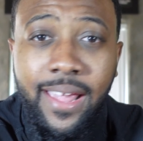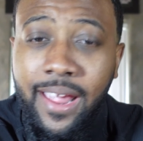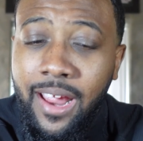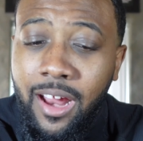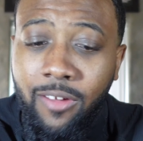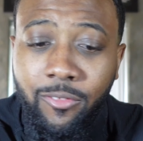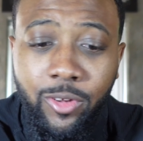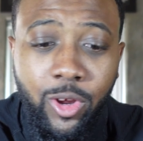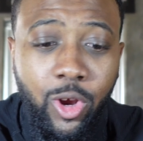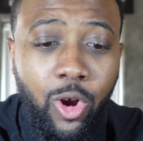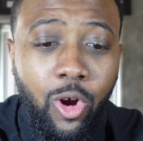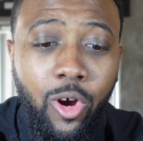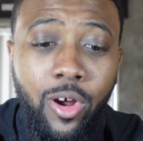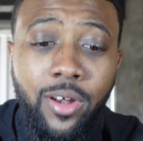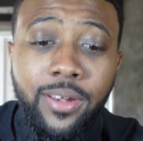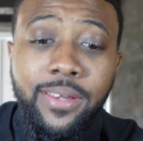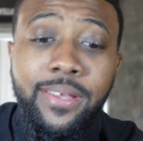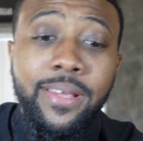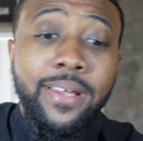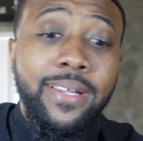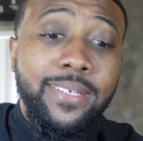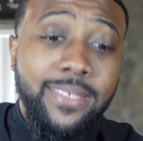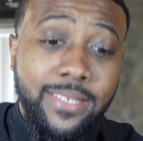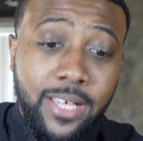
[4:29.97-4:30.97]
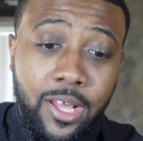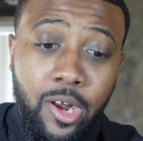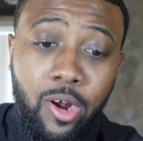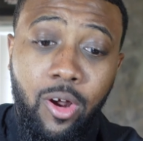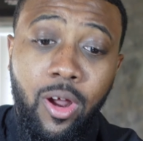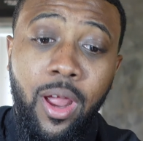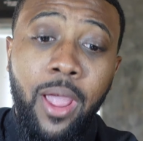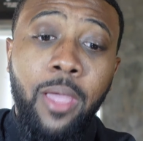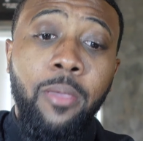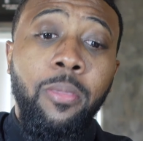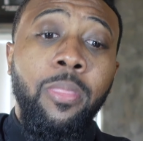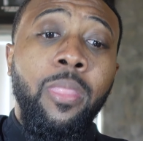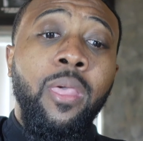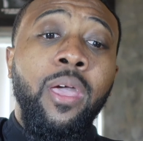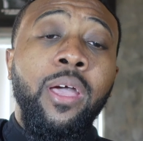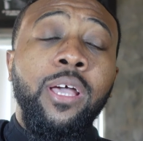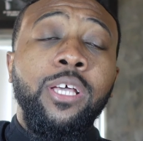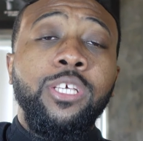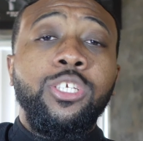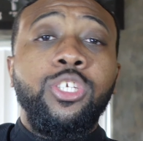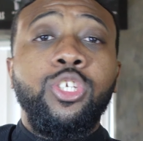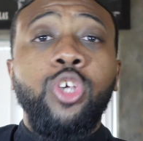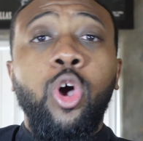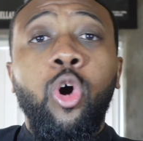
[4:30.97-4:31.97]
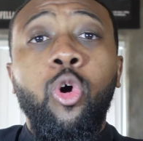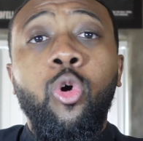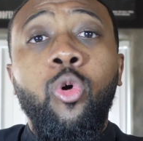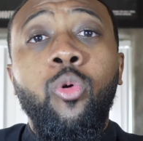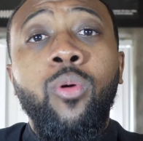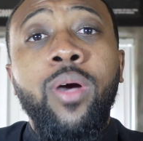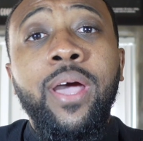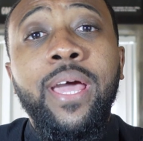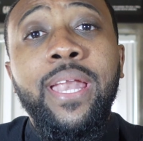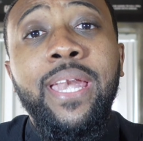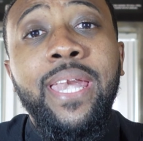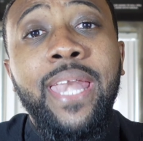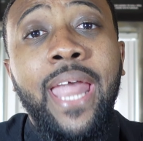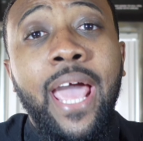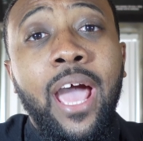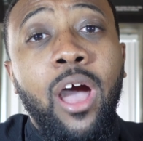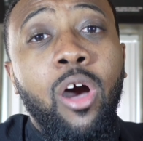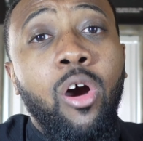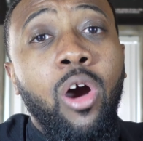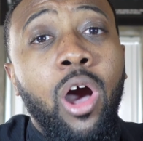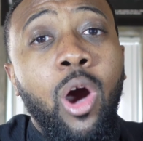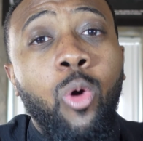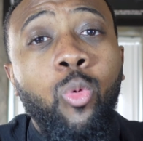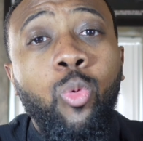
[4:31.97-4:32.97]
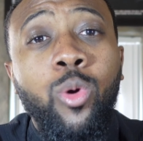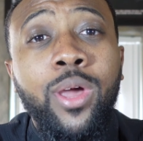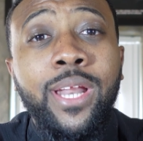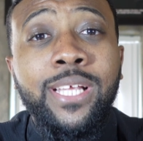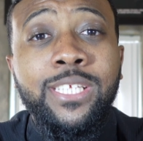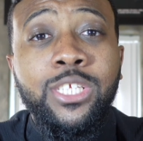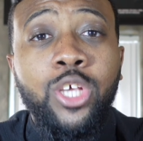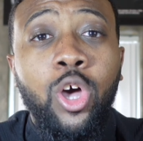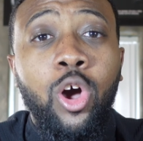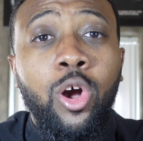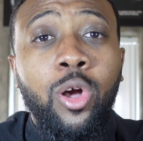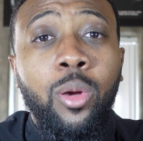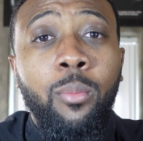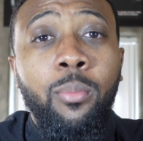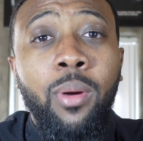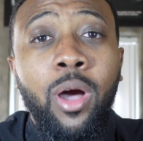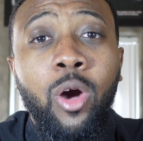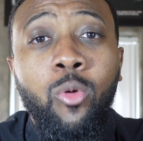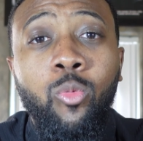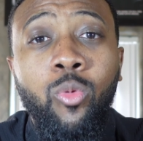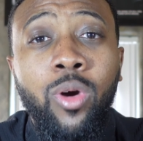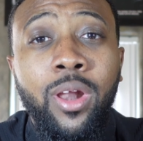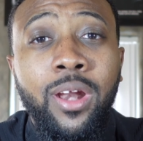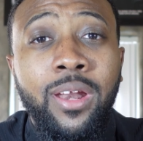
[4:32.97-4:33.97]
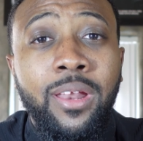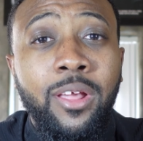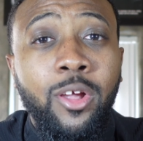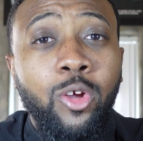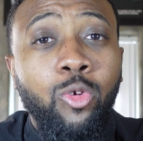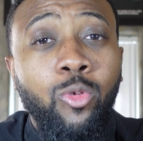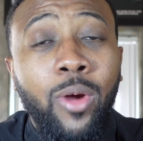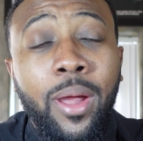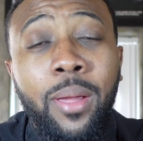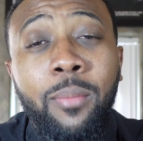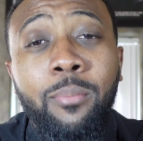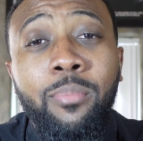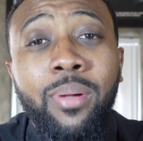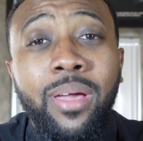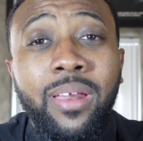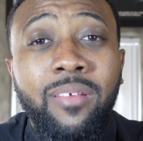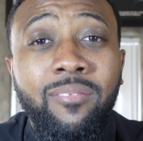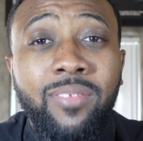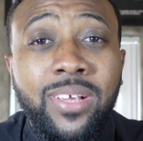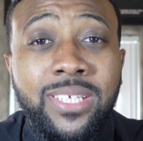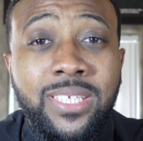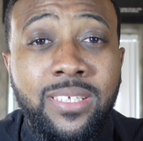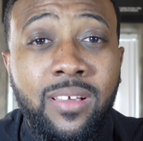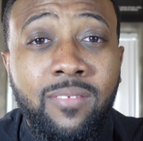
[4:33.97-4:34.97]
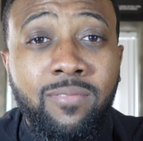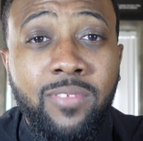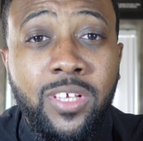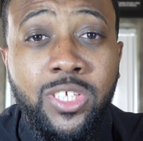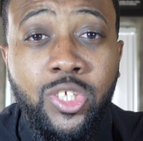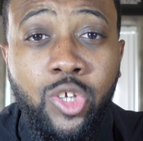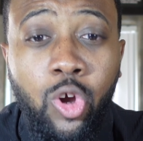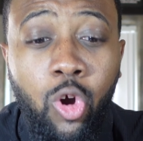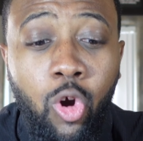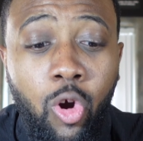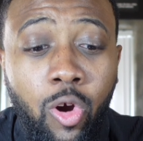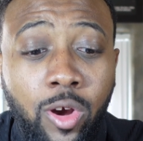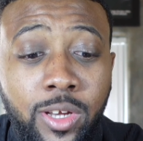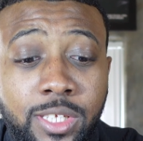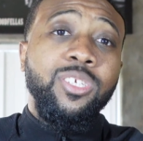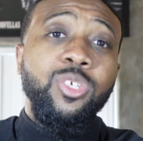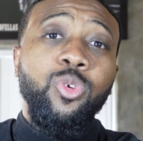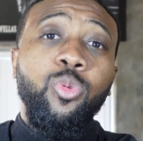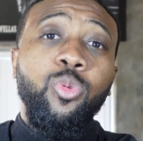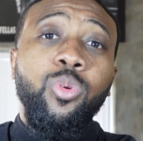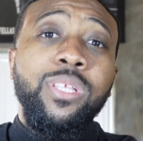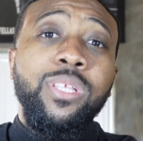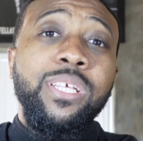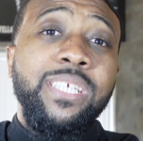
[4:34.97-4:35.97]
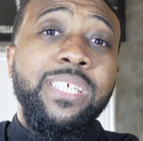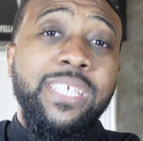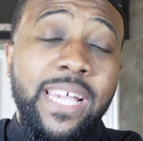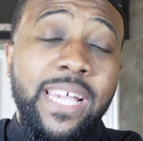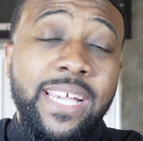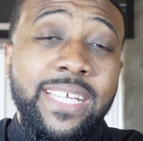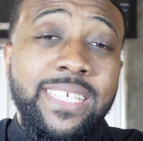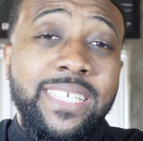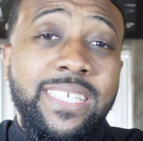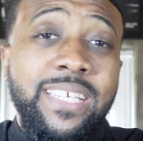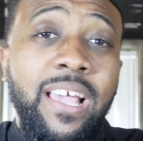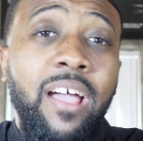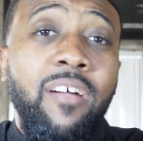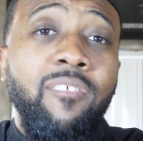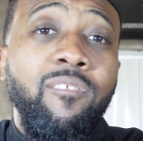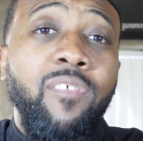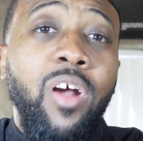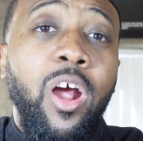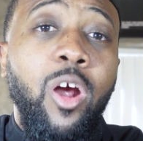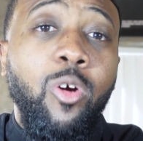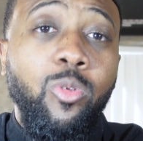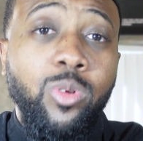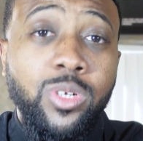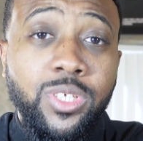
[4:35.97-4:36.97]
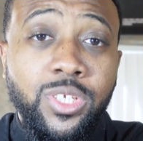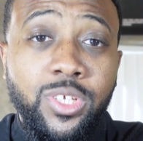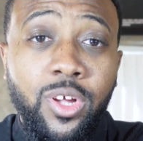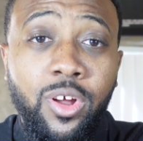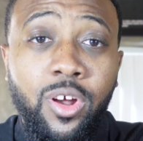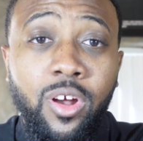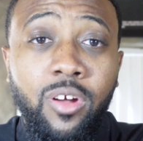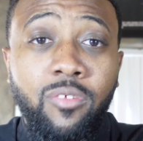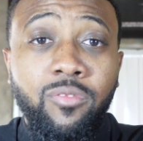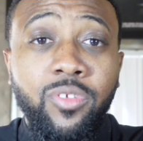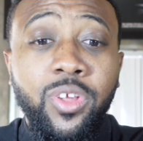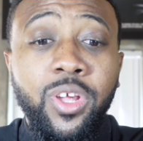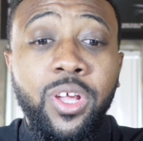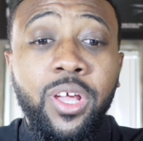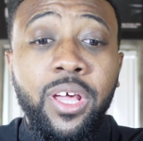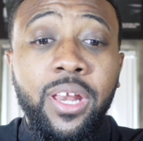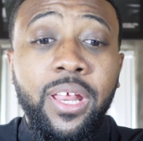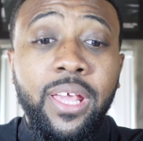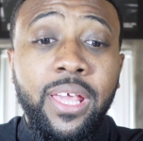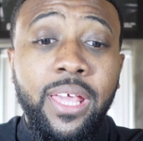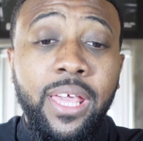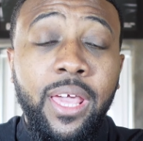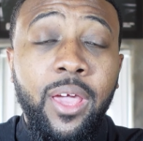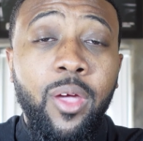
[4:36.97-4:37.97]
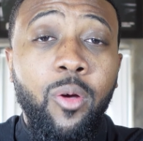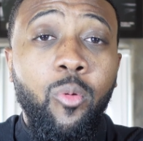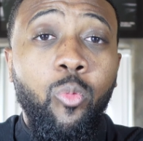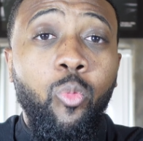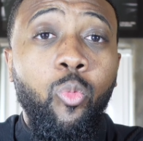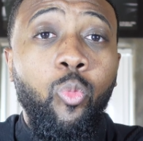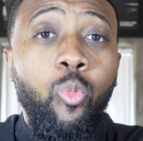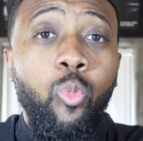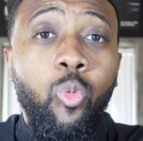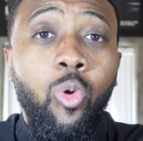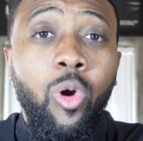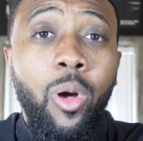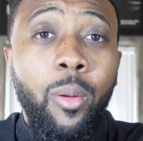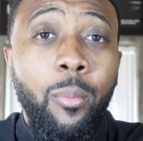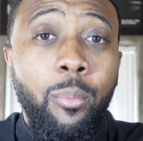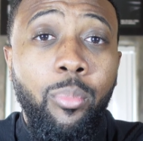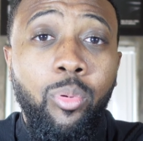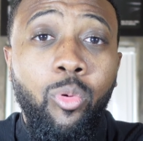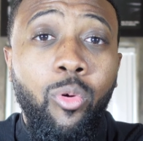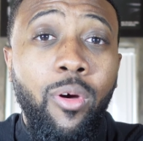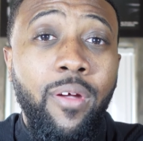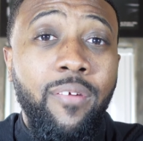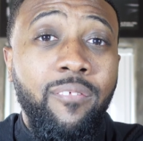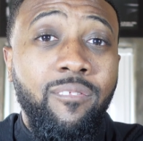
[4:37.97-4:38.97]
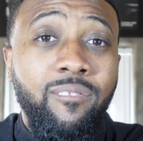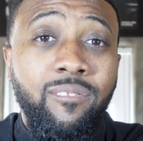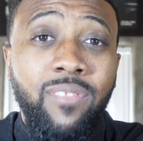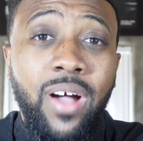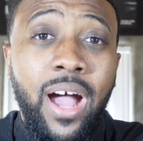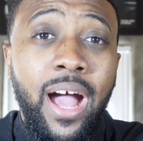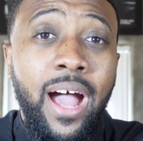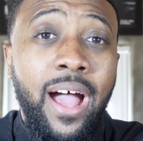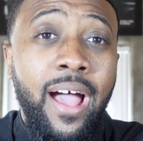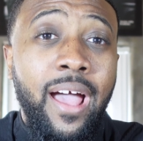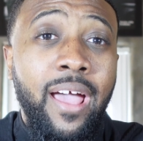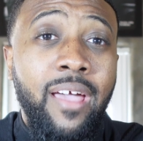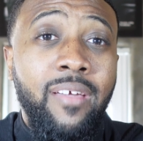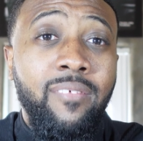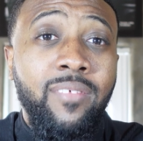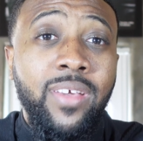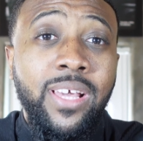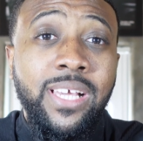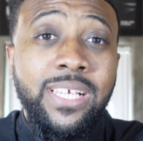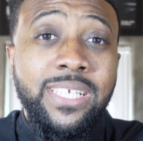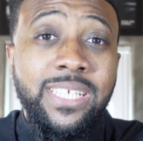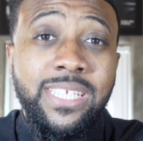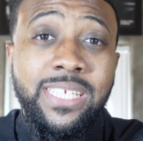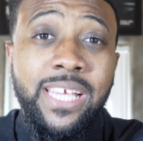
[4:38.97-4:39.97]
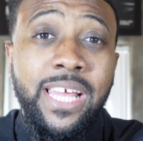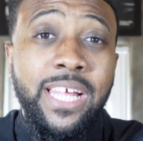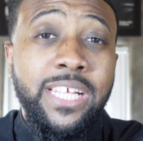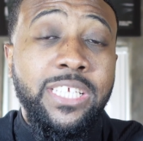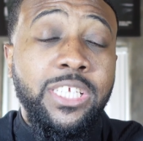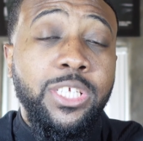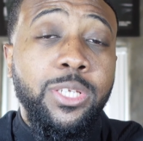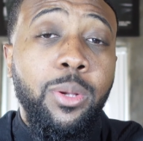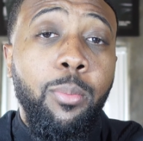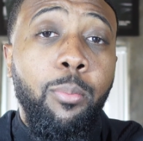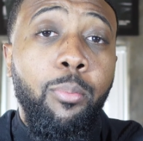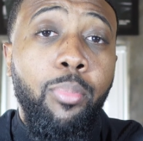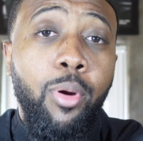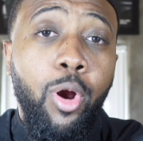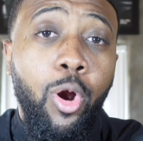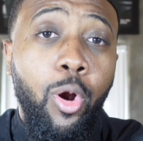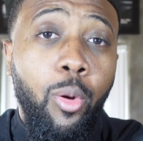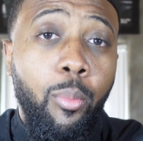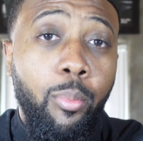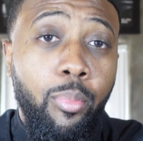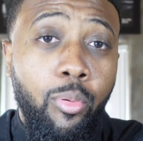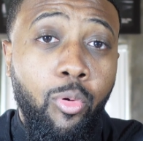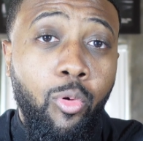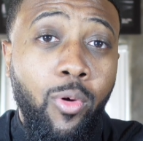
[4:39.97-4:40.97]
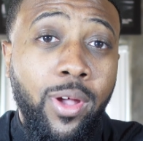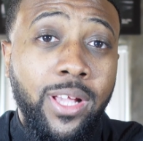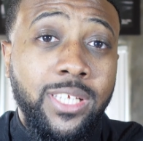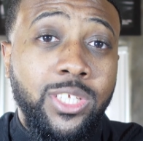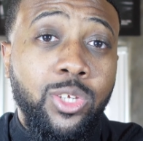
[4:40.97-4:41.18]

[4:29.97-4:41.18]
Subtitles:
Every card does that. All right, so now I want to talk about one of the great benefits of this card. So with the Chase Sapphire Reserve, you're gonna get 1.5 cents per point.